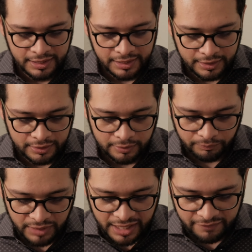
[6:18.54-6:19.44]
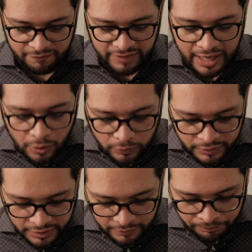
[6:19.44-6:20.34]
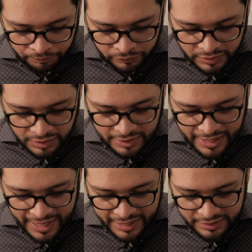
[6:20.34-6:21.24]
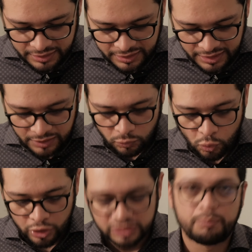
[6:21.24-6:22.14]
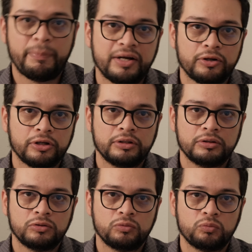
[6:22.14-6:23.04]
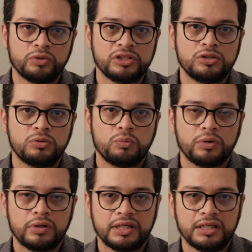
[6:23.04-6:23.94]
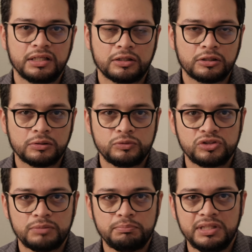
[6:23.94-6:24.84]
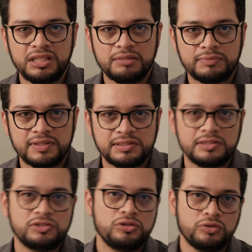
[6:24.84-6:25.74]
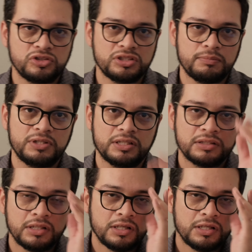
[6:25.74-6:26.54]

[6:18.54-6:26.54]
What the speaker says: I found that it worked better when you were in a close to medium distance to your subject,